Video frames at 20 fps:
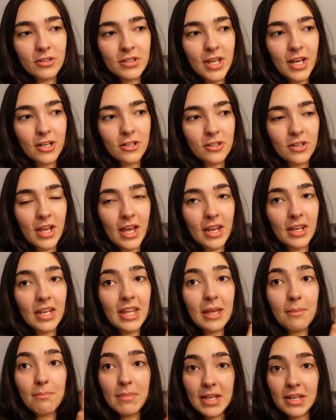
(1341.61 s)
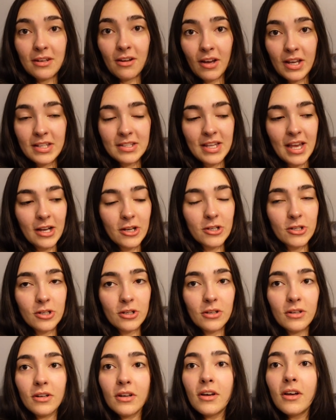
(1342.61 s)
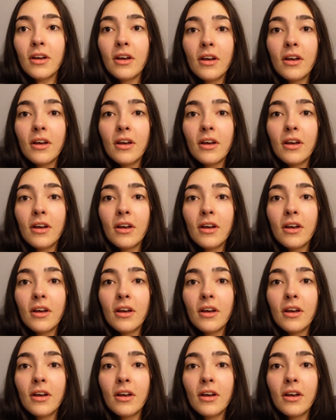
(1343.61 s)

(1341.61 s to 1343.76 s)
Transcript: section, and the midnight section